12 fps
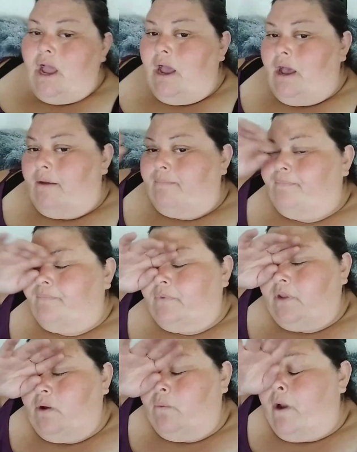Um,
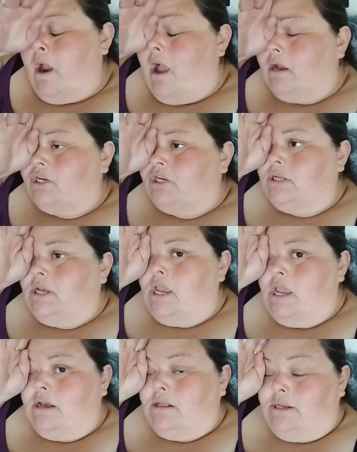we're
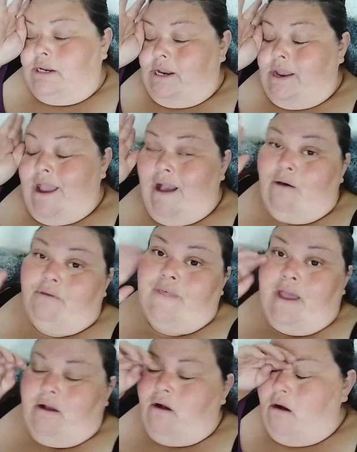actually cleaning out
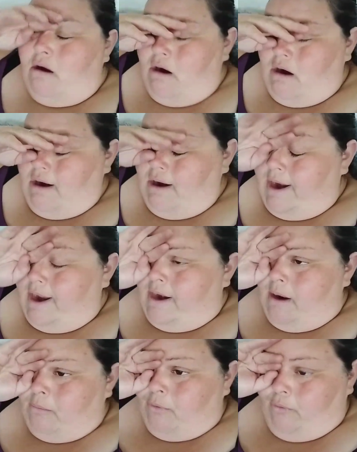that car, and
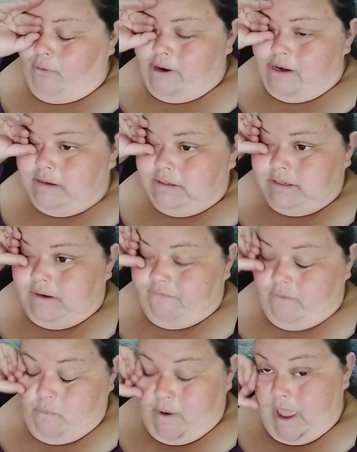I'm throwing
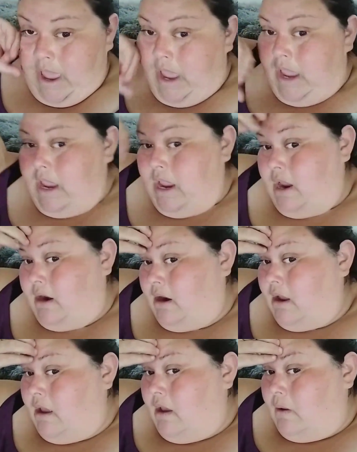stuff away, and
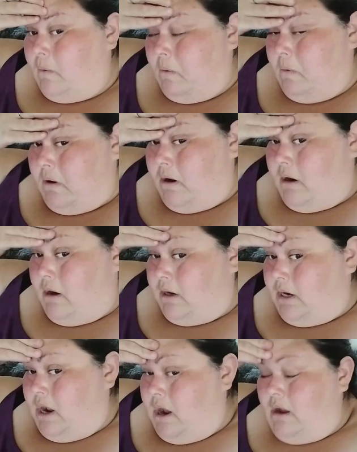we
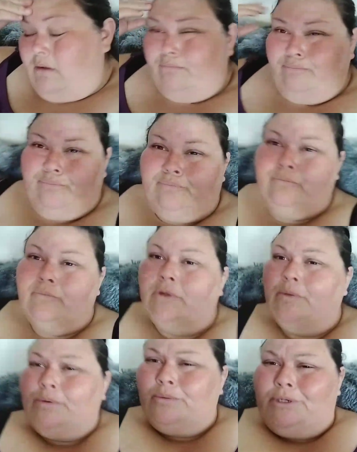were um
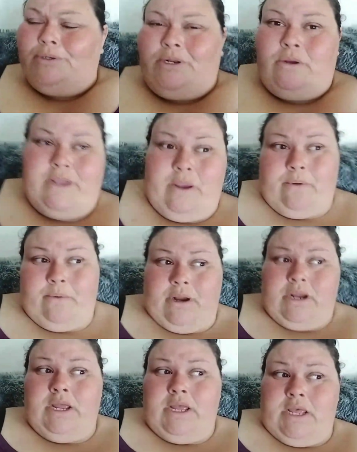what were we doing? Oh yeah, we were